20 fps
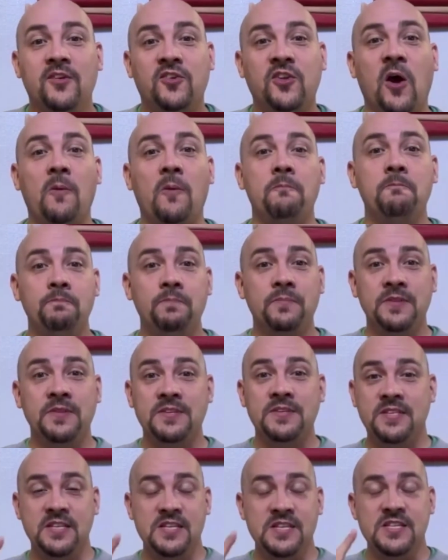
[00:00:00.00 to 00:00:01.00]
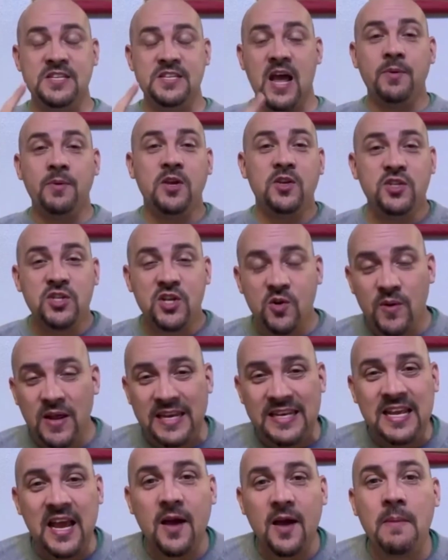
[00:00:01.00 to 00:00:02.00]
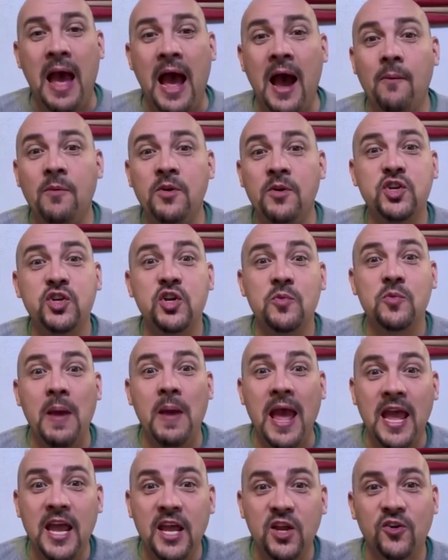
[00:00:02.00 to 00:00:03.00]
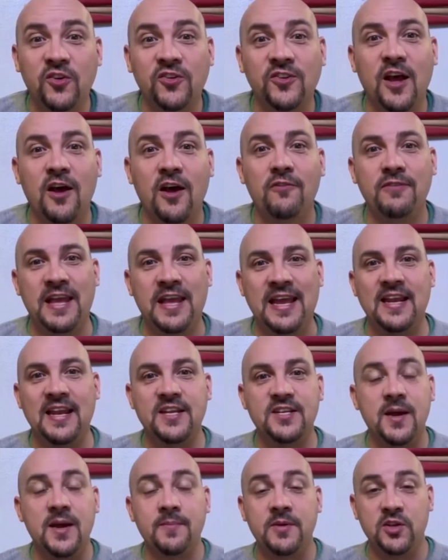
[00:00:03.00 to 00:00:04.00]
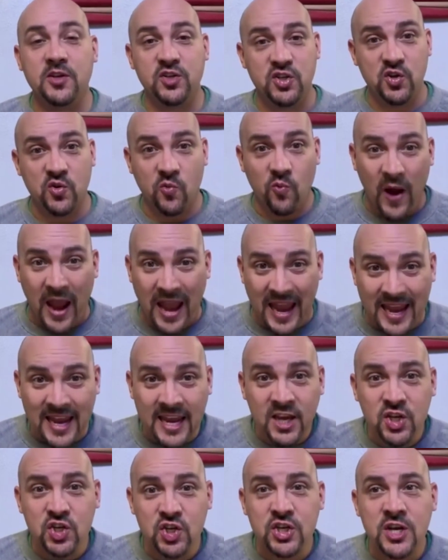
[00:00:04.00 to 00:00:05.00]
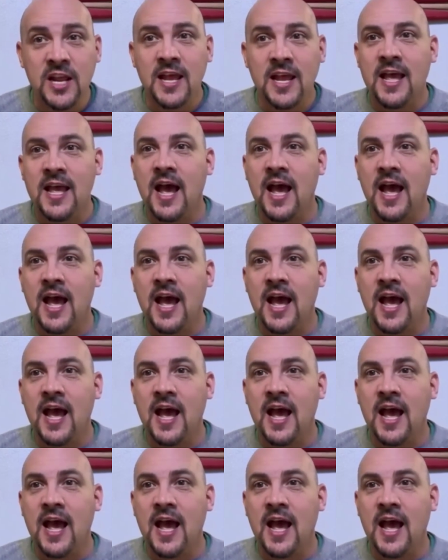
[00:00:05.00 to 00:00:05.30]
So, W-2 income, how much are you paying yourself in a W-2 wage,